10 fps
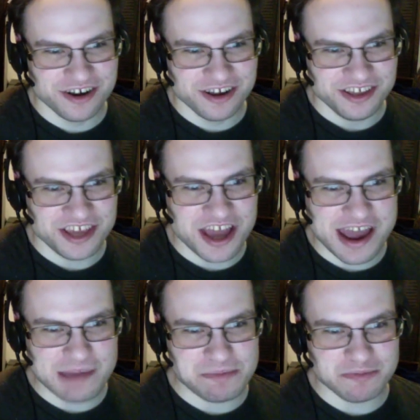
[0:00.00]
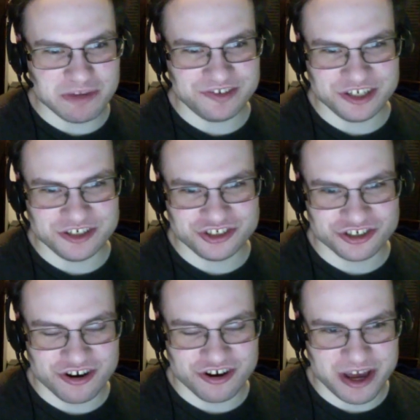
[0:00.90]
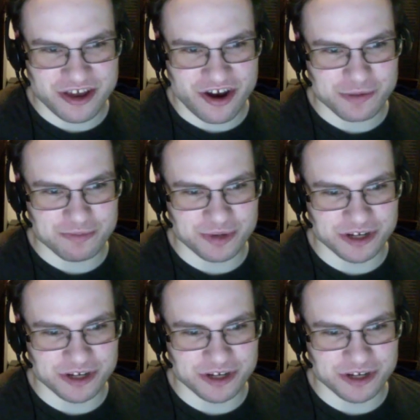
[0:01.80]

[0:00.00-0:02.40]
yeah, I put my signature on my art, but